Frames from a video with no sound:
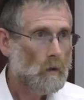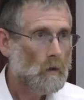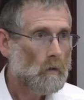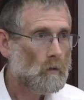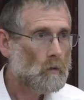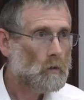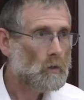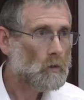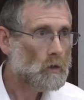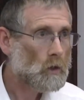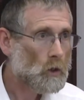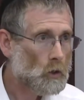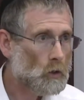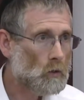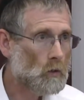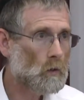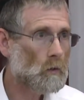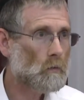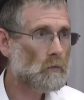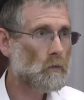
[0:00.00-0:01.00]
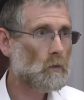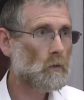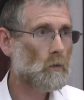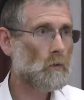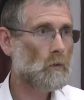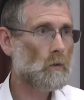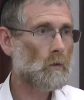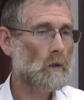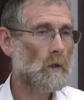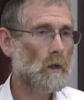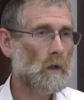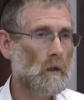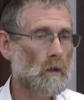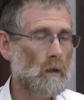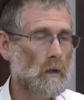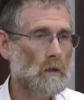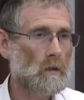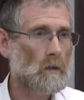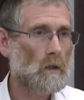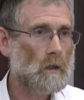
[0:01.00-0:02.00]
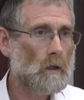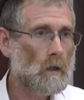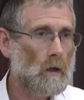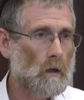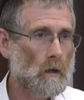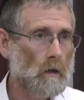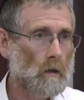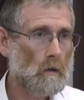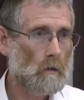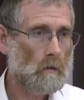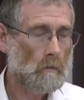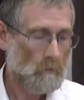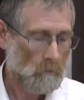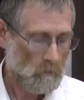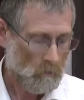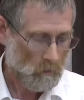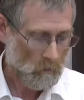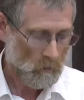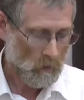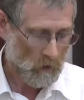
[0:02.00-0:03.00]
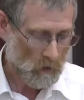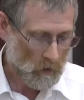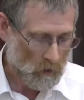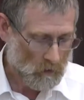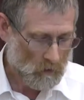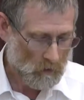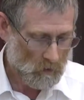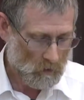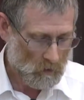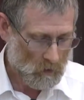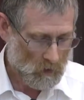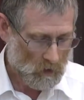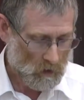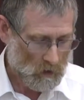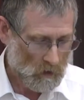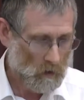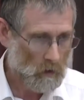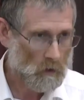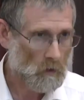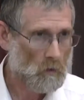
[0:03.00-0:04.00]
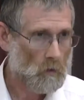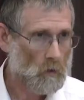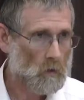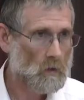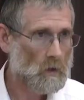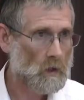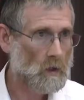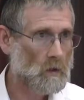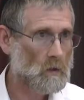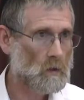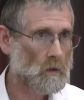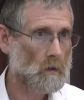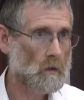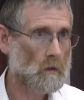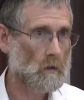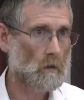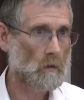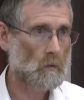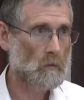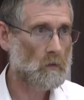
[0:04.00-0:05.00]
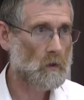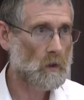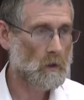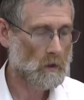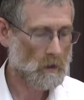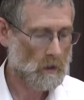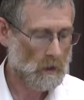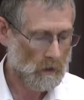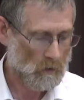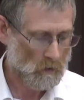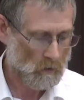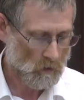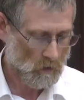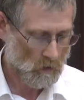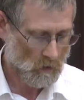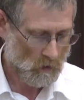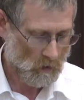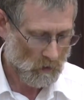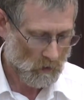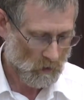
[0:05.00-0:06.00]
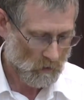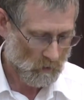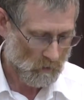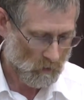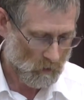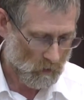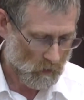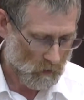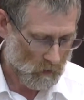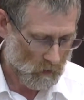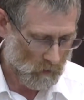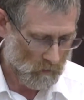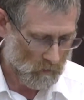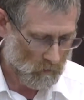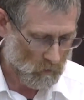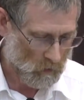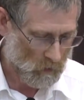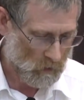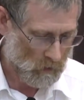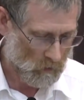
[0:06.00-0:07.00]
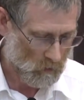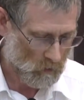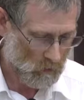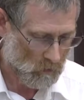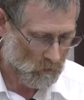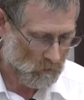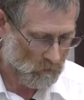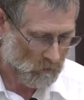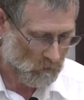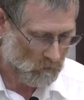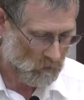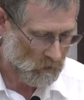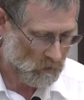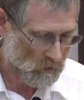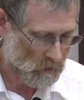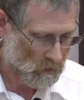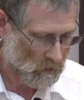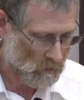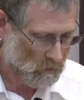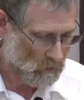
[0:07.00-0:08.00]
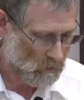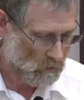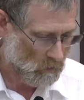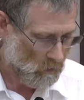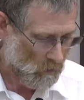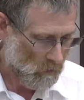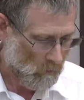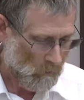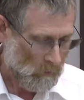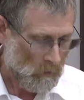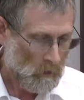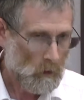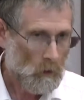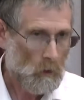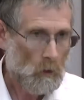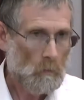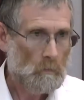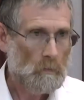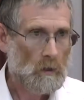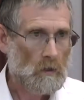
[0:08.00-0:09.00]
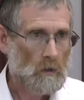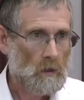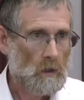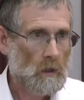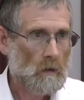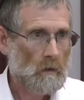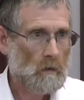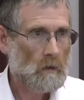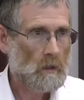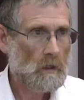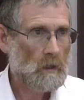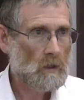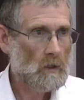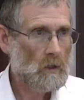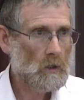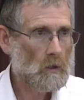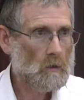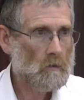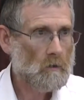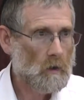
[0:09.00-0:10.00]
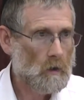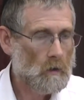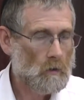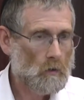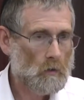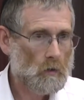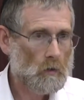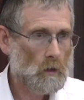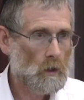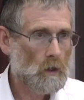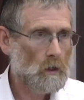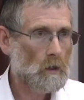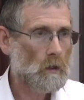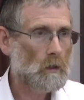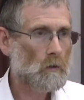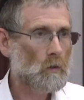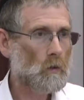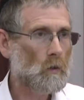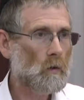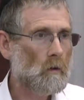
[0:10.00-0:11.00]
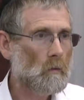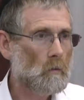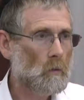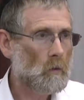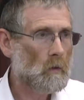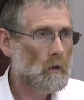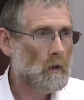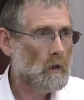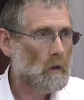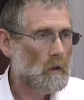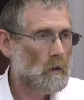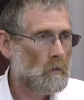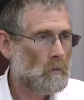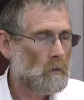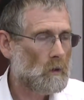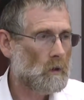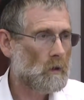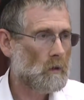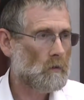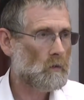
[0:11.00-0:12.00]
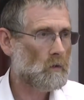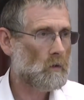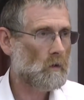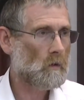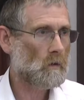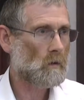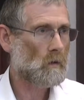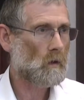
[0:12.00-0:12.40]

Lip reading: The traditional view is that Hillel II instituted the fixed calendar in the year 359, but in the 19th century, and all the more so after the